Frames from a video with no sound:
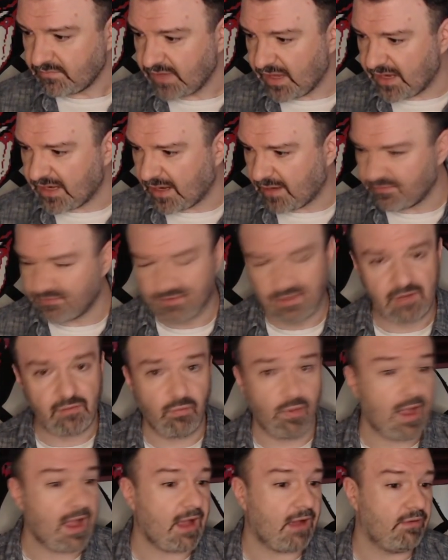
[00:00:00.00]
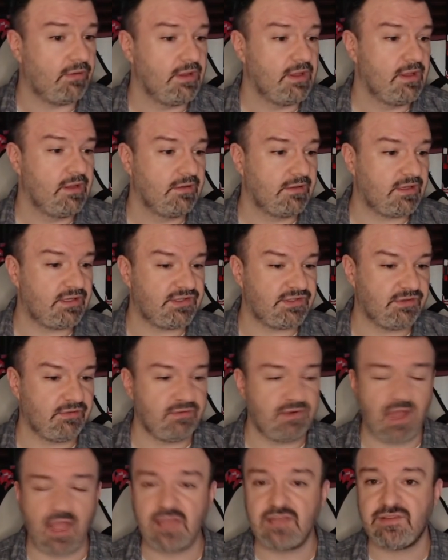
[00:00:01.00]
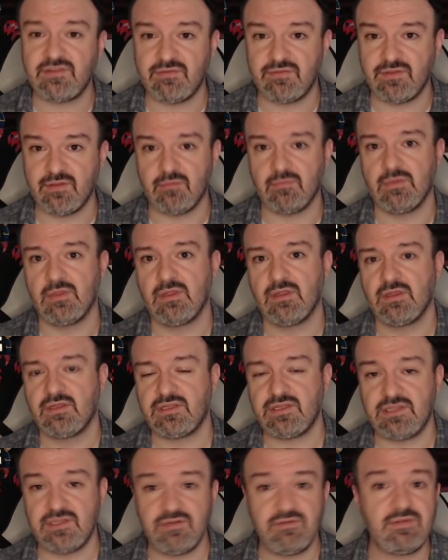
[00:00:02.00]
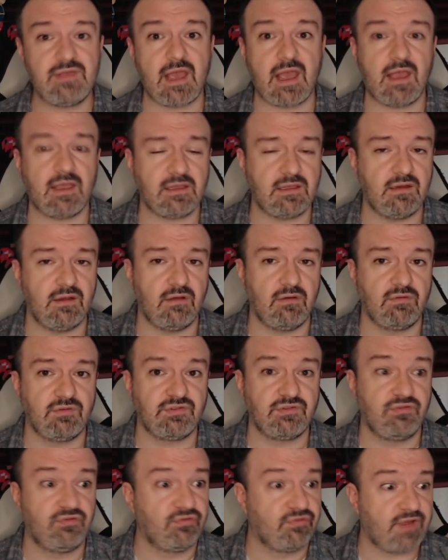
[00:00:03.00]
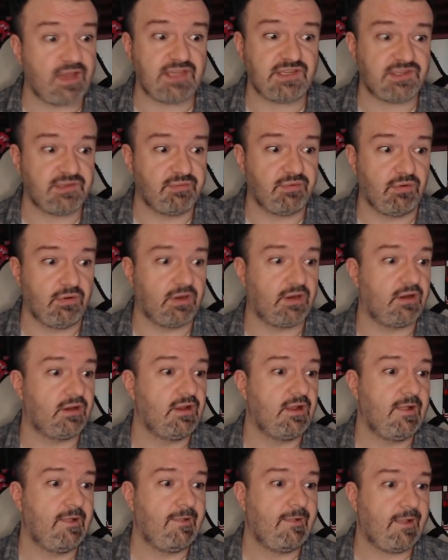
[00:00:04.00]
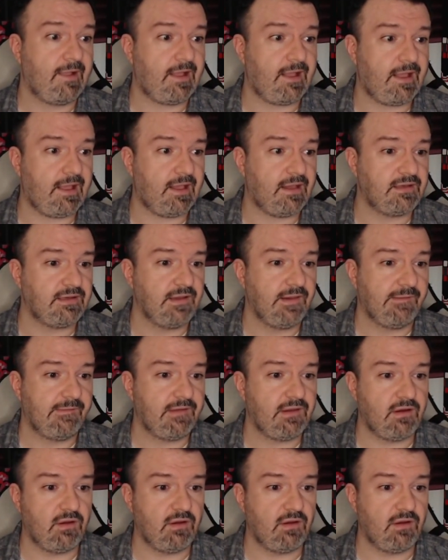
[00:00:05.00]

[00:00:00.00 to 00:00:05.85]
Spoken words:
And I was like, wow, that is so nice of them to do that. You know, it was great support. And, you